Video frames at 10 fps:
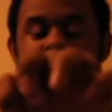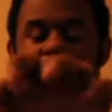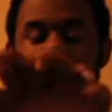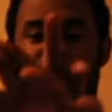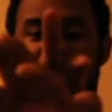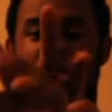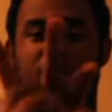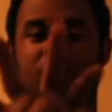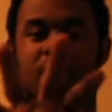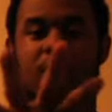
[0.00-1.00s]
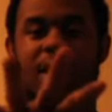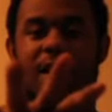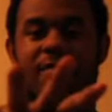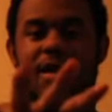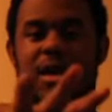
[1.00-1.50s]
you bring your
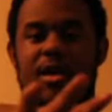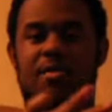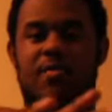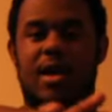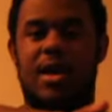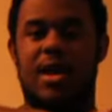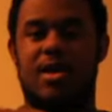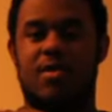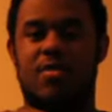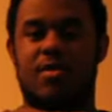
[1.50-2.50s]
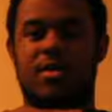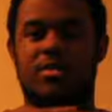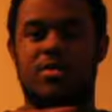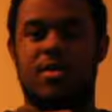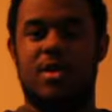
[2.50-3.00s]
left hand and right hand over
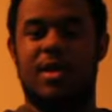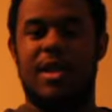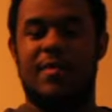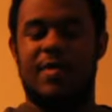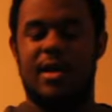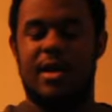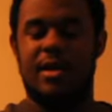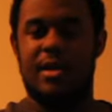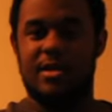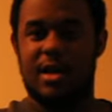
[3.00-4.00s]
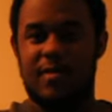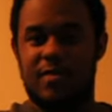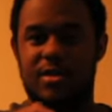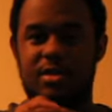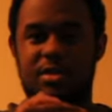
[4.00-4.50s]
to where your left hand
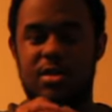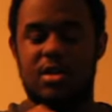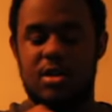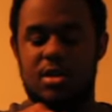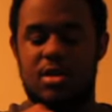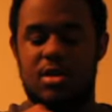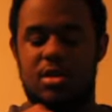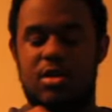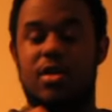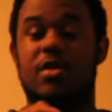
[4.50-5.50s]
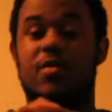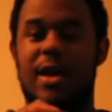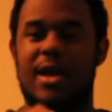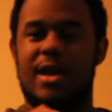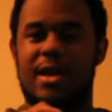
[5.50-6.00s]
covers, no, your
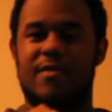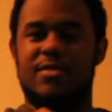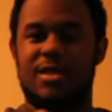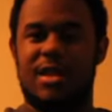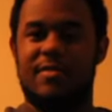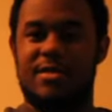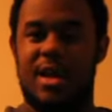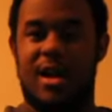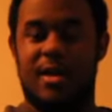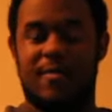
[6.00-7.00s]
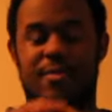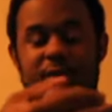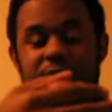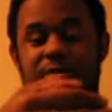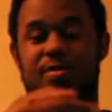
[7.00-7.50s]
right hand covers your left side.
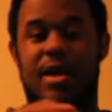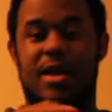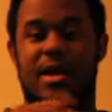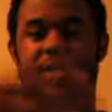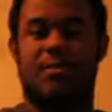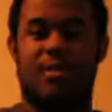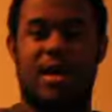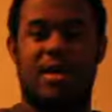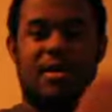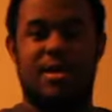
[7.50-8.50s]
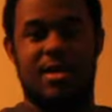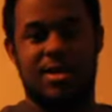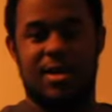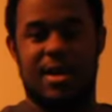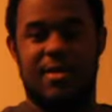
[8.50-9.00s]
So right hand, right,
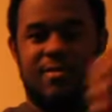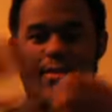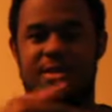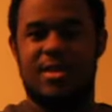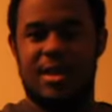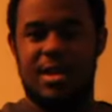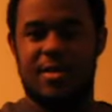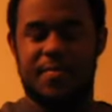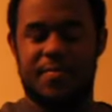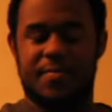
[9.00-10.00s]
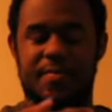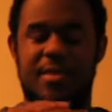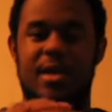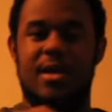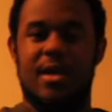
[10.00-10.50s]
left, here.
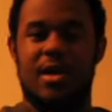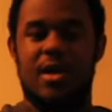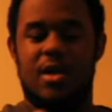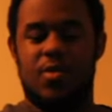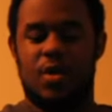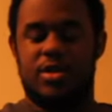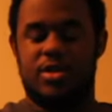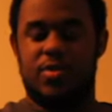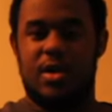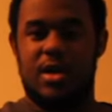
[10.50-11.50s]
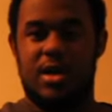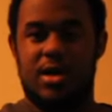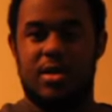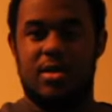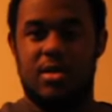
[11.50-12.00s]
Once you are
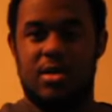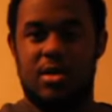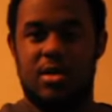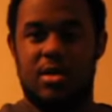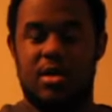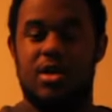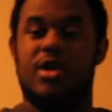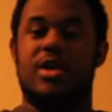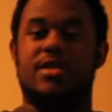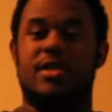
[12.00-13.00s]
here, you're going to